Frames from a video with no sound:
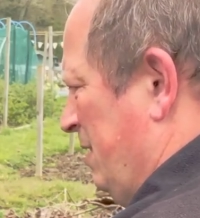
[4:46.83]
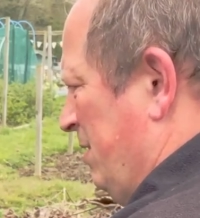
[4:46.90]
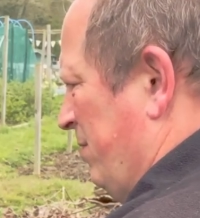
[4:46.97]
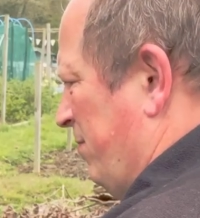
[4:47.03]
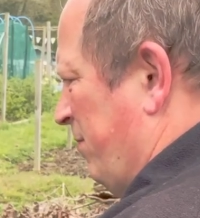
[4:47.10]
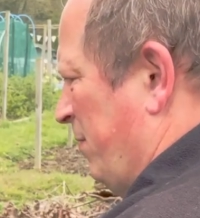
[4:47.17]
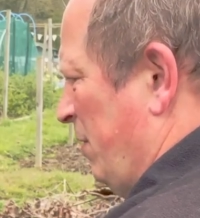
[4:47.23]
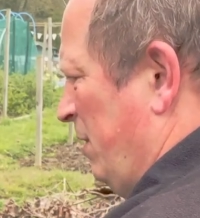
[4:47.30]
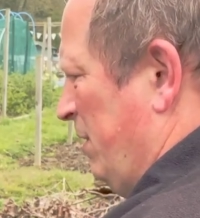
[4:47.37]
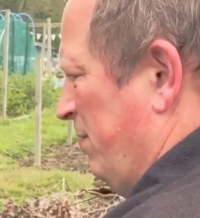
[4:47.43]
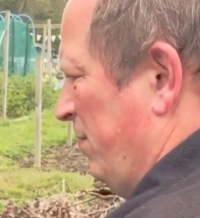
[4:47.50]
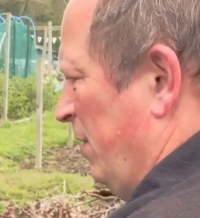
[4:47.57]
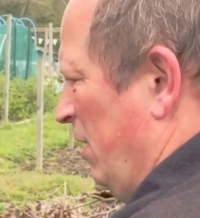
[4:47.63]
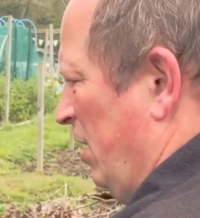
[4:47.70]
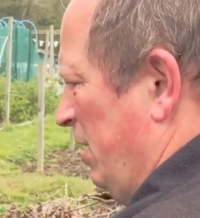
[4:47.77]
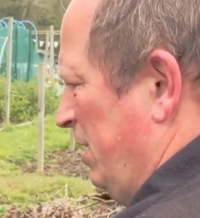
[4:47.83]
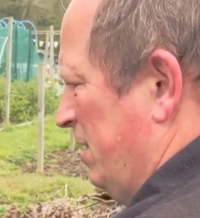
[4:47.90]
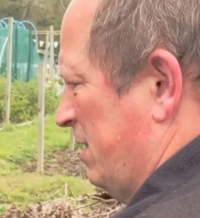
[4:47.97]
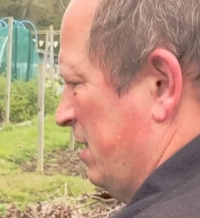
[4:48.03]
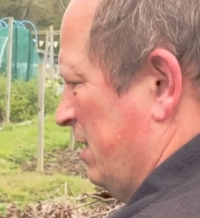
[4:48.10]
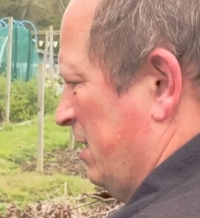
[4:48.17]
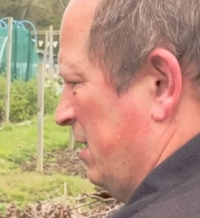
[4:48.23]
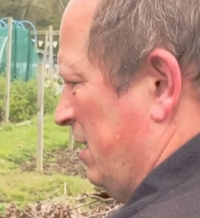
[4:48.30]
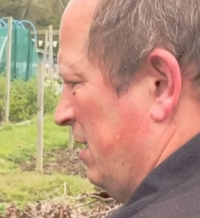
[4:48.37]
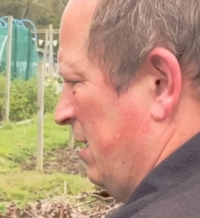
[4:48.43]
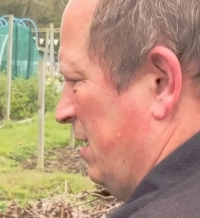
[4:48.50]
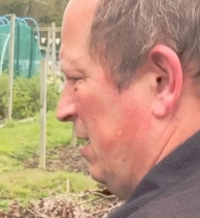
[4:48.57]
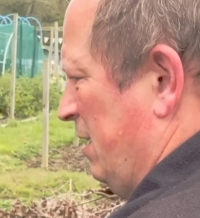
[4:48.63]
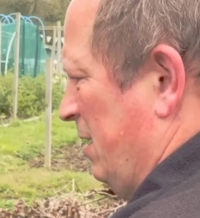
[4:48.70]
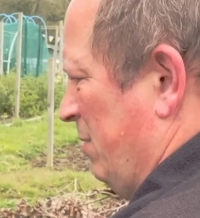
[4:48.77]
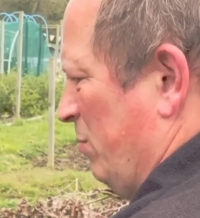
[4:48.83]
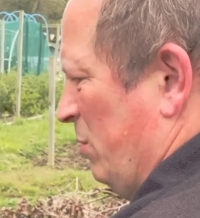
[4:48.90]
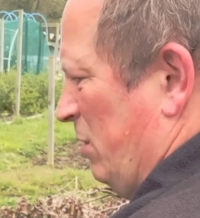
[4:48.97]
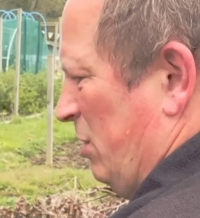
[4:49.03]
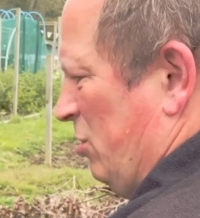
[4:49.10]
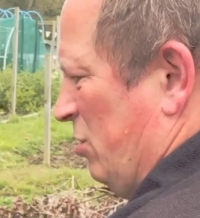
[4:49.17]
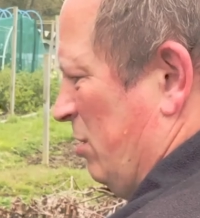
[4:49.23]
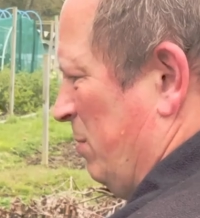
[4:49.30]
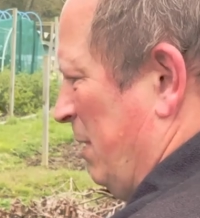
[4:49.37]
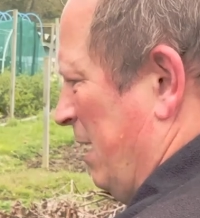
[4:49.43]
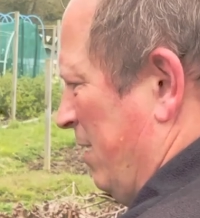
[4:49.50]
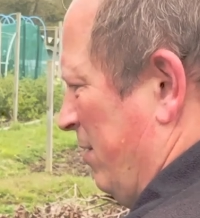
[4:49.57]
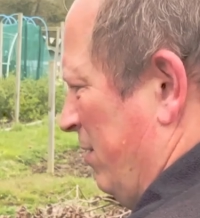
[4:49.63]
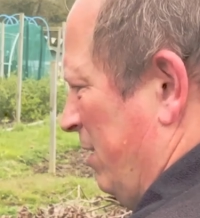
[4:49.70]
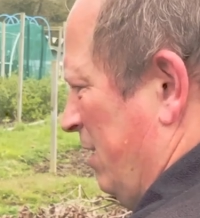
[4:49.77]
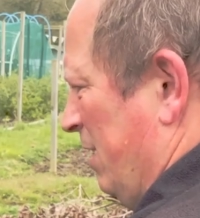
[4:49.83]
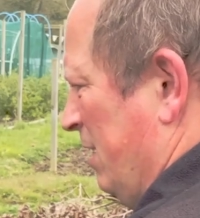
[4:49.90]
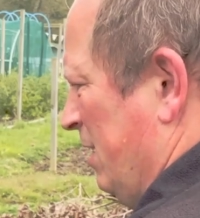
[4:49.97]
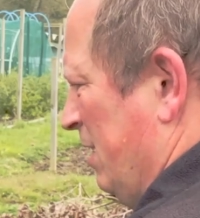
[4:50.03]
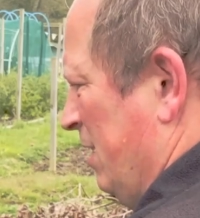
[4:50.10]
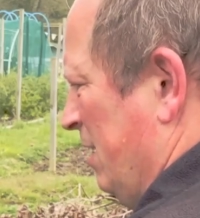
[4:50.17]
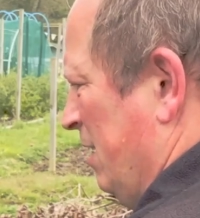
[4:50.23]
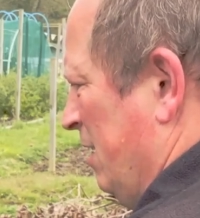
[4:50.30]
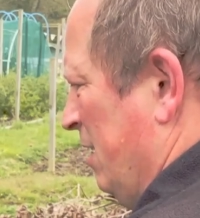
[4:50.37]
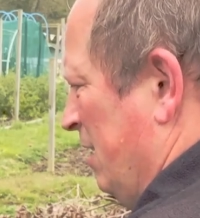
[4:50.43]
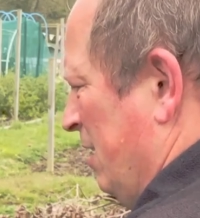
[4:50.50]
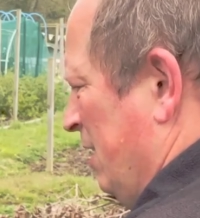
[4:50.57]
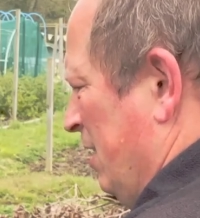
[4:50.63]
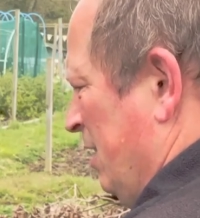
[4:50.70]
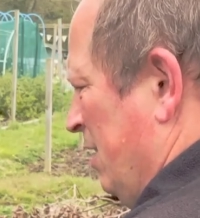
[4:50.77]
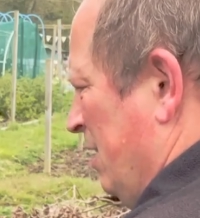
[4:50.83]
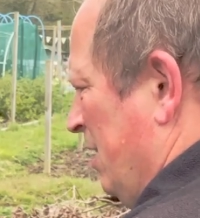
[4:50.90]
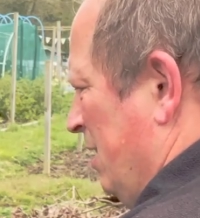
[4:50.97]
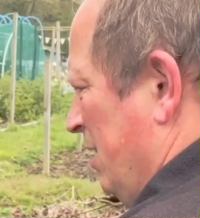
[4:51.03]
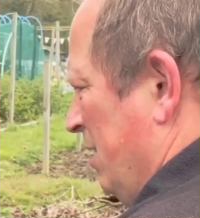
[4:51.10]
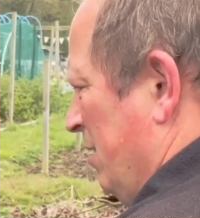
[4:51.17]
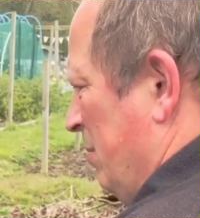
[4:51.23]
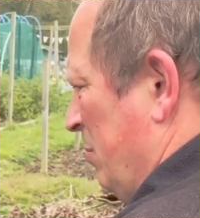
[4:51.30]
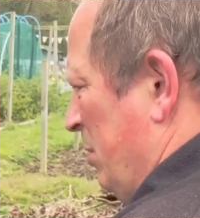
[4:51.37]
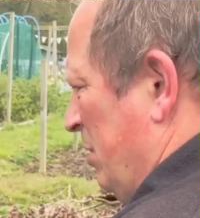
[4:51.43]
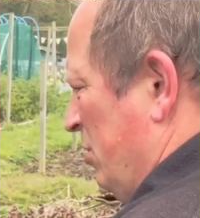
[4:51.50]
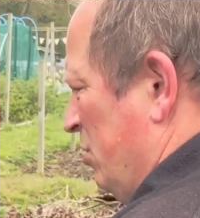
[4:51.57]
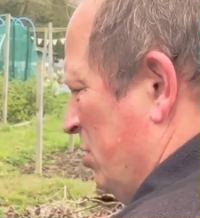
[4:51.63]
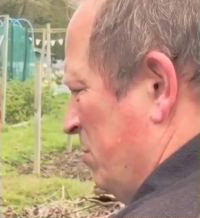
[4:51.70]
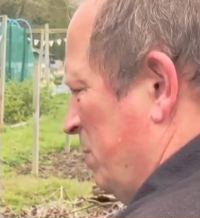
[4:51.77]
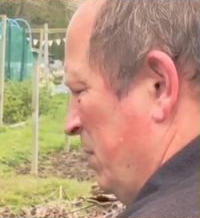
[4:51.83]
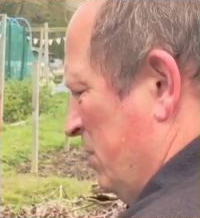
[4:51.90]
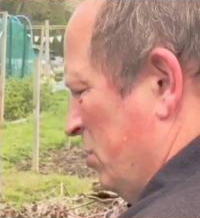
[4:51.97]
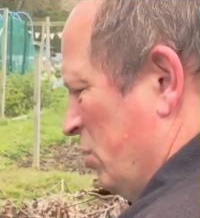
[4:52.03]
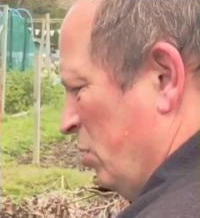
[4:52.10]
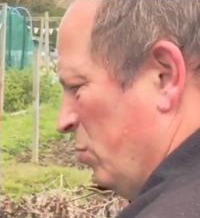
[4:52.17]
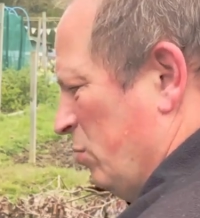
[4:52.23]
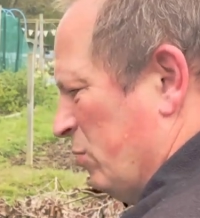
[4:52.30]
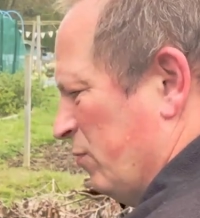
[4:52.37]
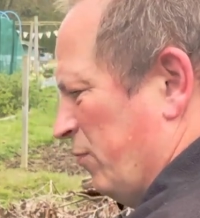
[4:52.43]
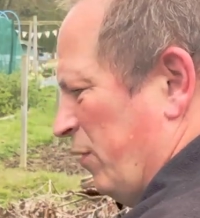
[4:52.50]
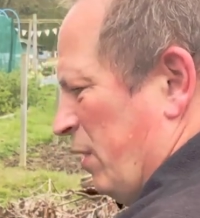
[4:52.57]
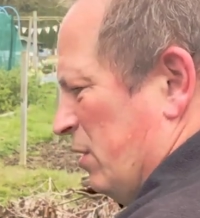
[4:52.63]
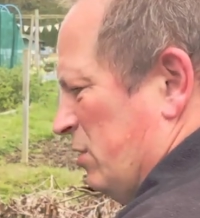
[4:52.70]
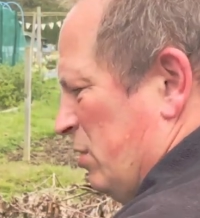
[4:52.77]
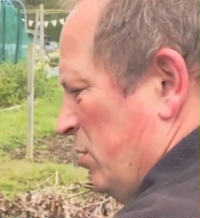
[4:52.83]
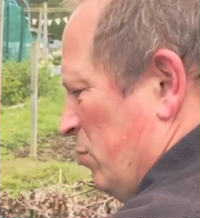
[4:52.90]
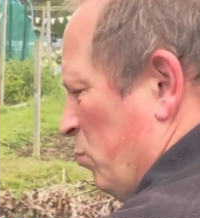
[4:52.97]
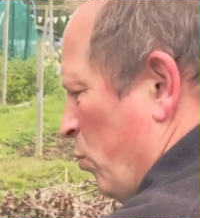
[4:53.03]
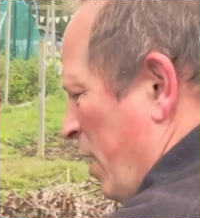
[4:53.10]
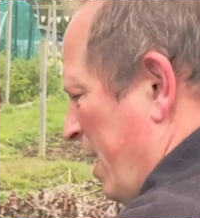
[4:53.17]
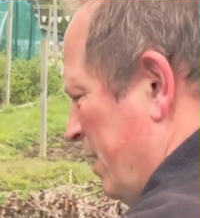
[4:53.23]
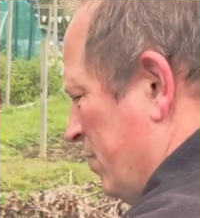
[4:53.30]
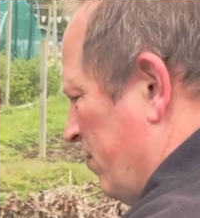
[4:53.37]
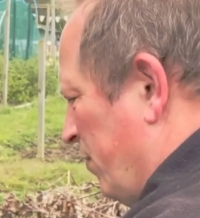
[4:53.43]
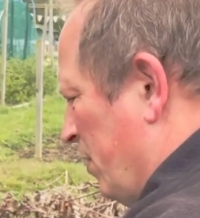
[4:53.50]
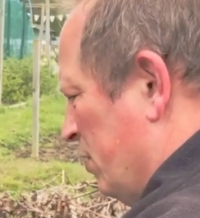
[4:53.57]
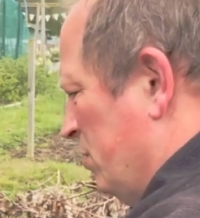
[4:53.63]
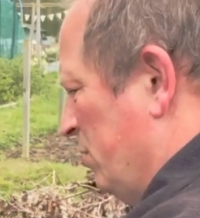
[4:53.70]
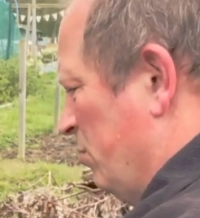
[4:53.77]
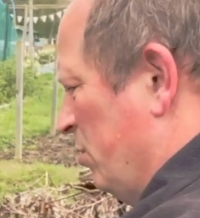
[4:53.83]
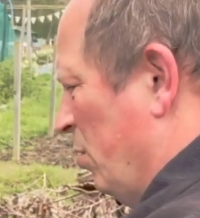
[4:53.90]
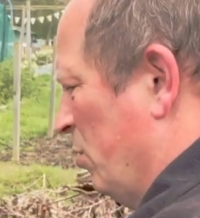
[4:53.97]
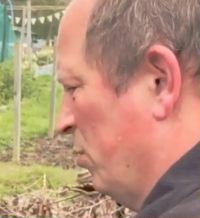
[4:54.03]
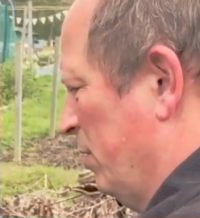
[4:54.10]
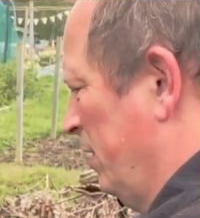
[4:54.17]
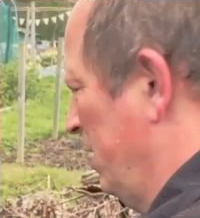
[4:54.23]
fighting for light when they should have been out here. But it's just been far too wet and far too cold in the